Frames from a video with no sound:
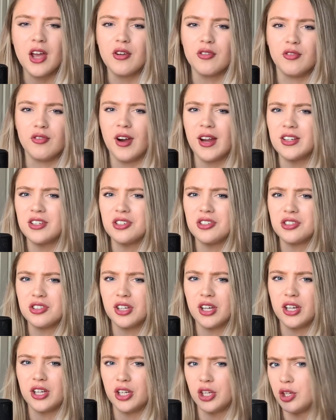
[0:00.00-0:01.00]
register
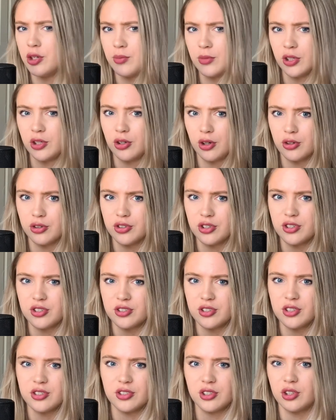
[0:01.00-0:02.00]
in human
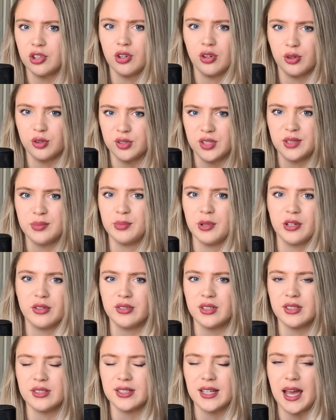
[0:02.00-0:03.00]
consciousness to cause this
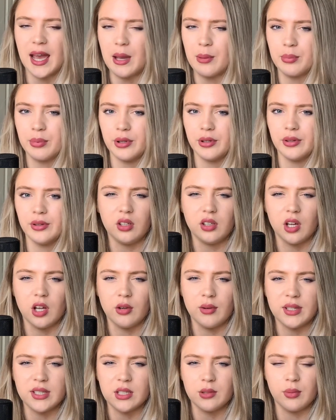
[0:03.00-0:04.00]
process to happen? You know,
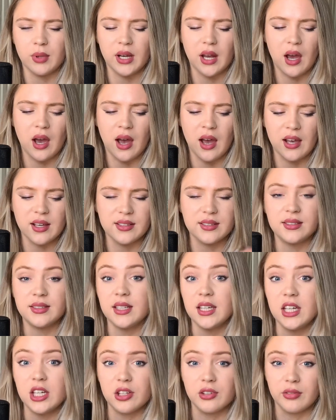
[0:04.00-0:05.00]
is it when our eyes
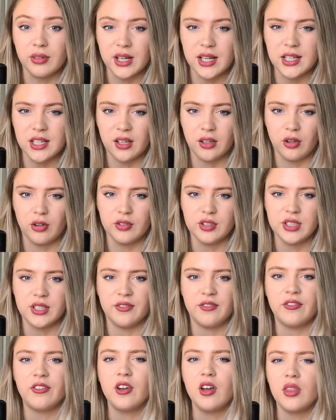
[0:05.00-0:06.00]
see the reading, or is
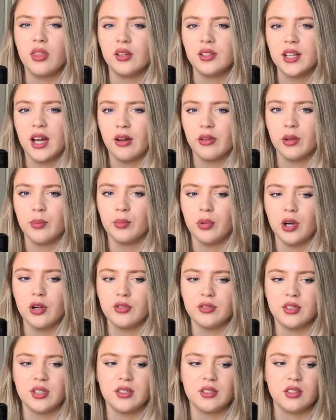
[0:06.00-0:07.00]
it further down the
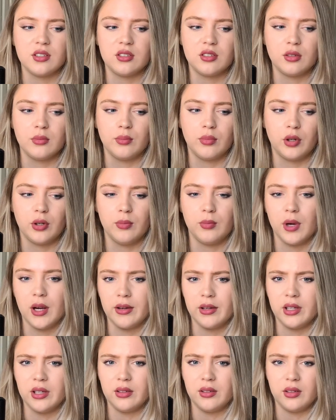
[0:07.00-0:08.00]
process at some point where
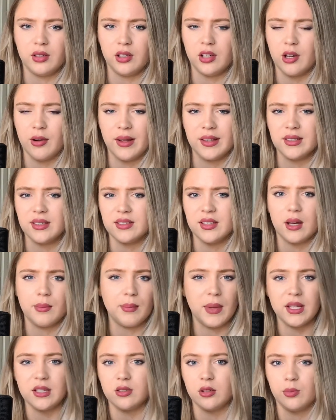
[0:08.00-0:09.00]
it, enters our
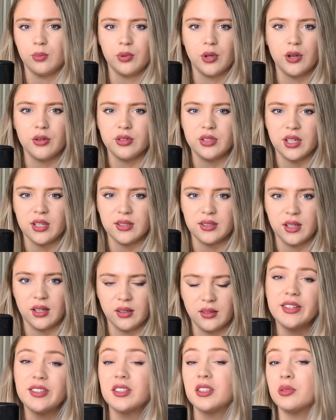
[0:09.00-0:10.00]
mental processing?
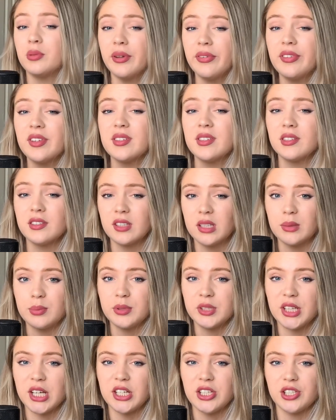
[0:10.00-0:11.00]
So if this
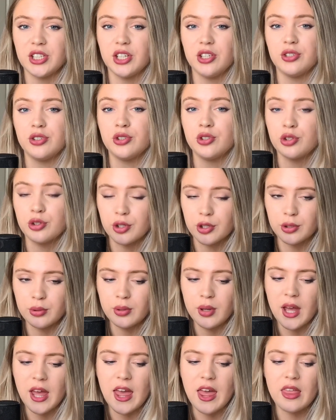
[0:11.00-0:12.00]
interpretation is
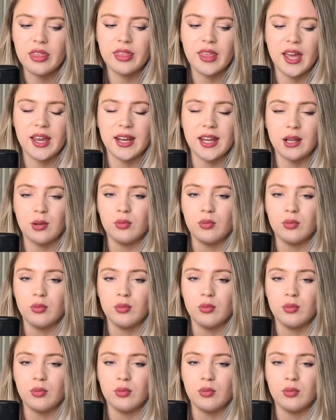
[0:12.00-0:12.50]
true, then it